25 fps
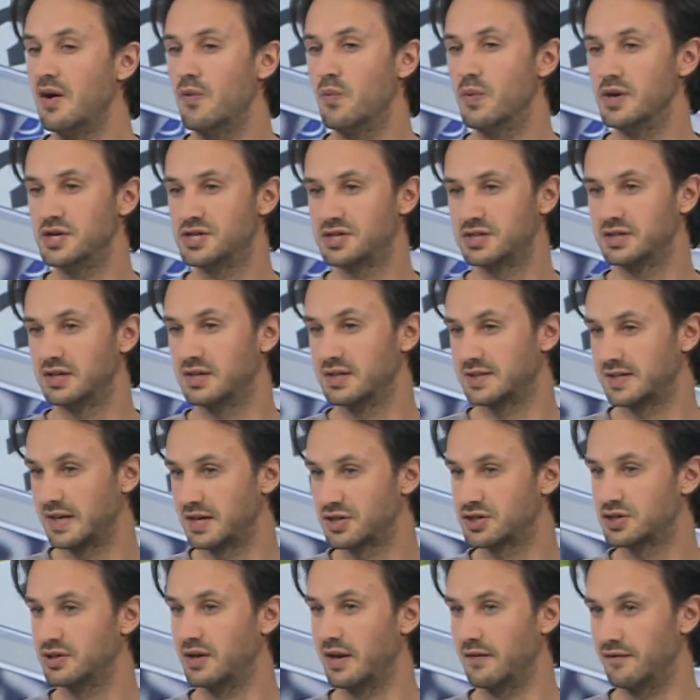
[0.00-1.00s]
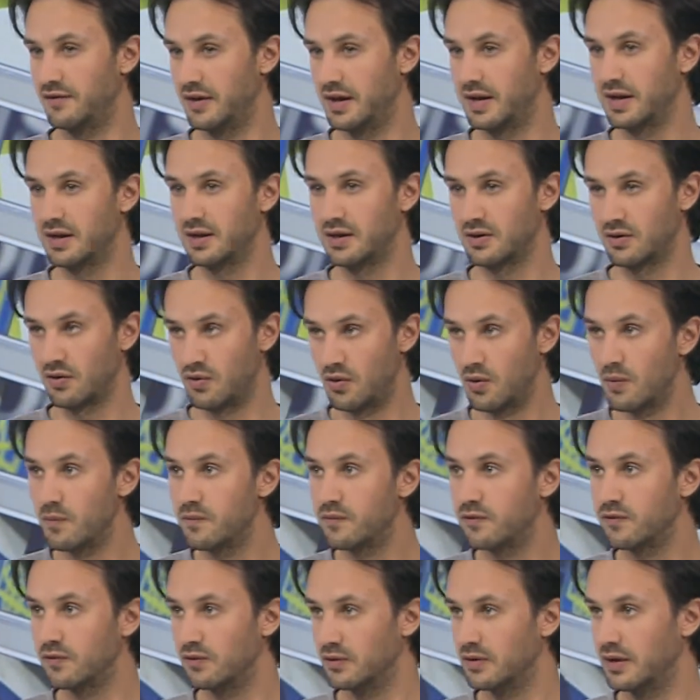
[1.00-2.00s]
which is actually a very
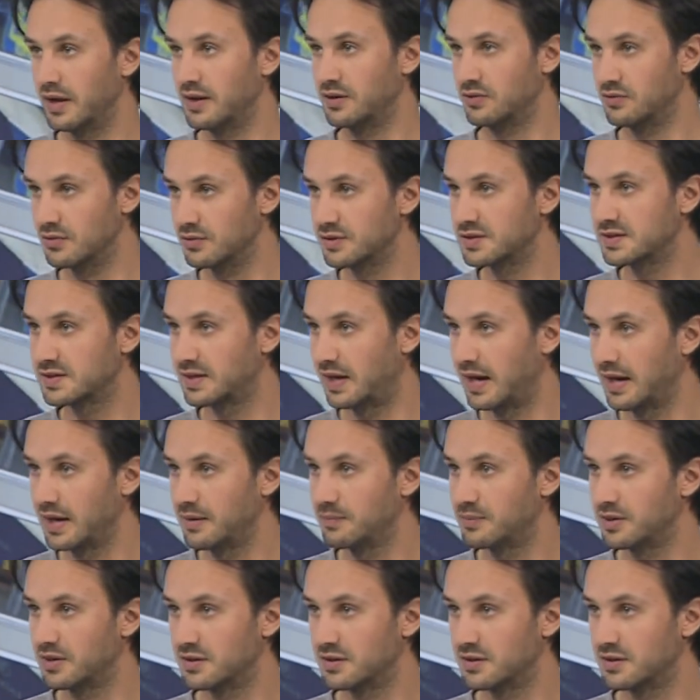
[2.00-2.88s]
hopeful and good sign,